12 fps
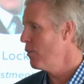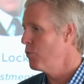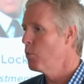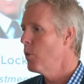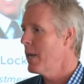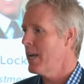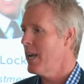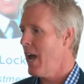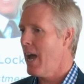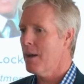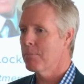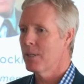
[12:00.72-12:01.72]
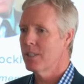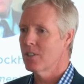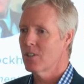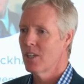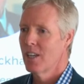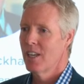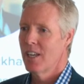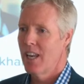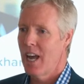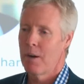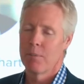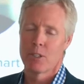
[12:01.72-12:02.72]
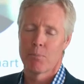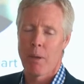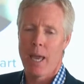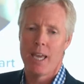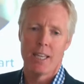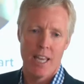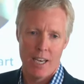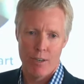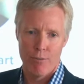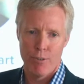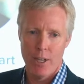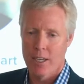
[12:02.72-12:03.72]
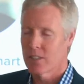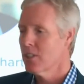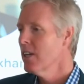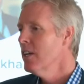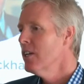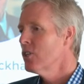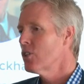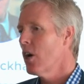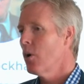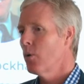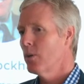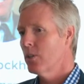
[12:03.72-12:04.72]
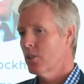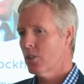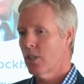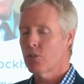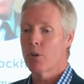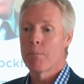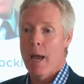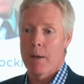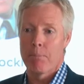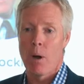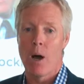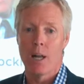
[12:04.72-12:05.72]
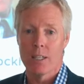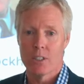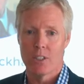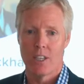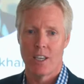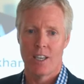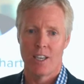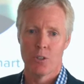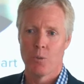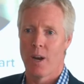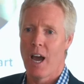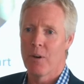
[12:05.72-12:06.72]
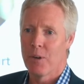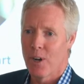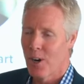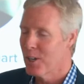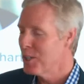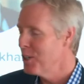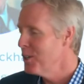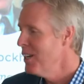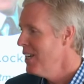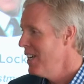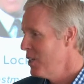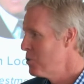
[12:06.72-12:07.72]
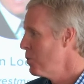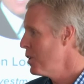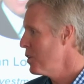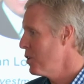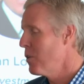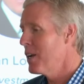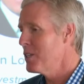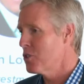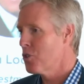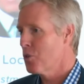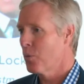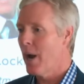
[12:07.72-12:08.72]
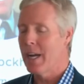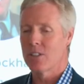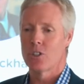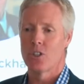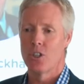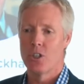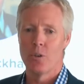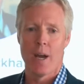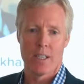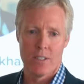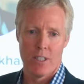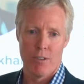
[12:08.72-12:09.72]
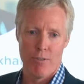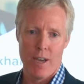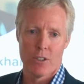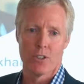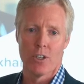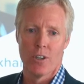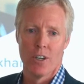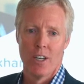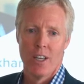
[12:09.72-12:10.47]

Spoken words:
of when it happens and how much pain that inflicts. So central bank policy is what I would argue is one of the greatest threats to you as an investor.